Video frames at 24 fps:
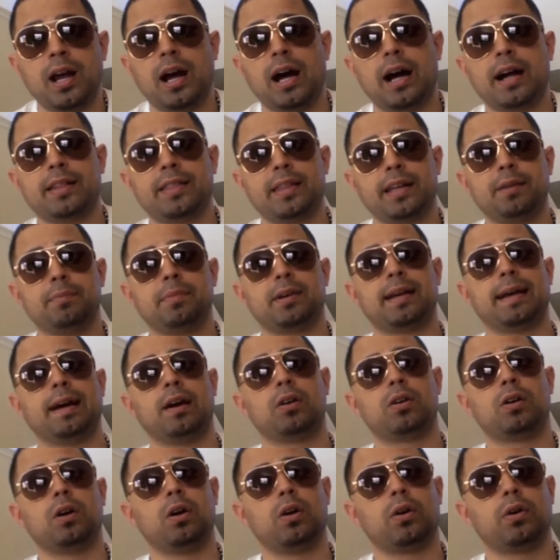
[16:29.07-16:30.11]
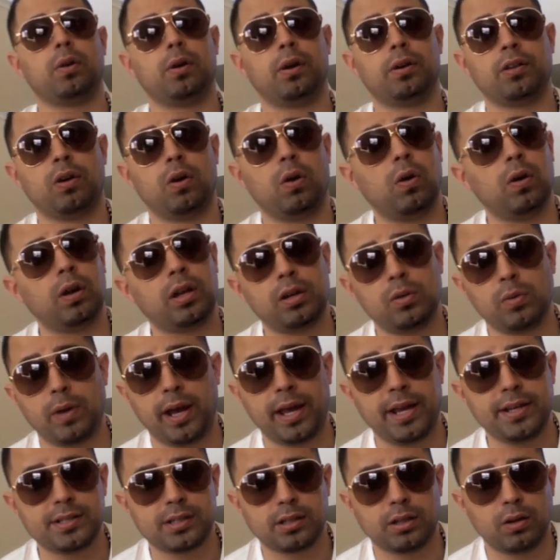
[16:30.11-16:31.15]
I think Miguel Cotto, the only
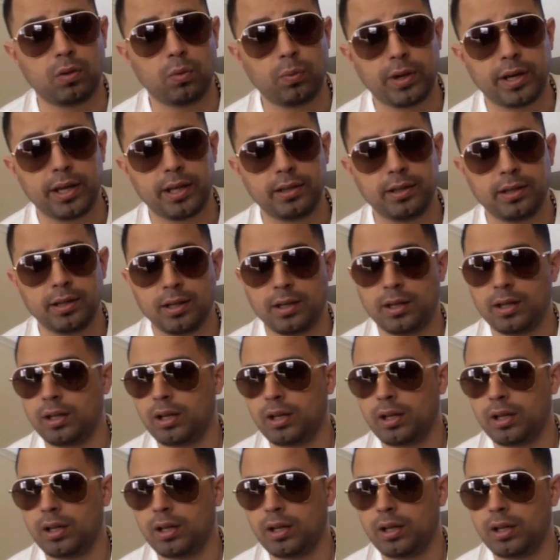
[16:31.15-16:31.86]
way he's going to win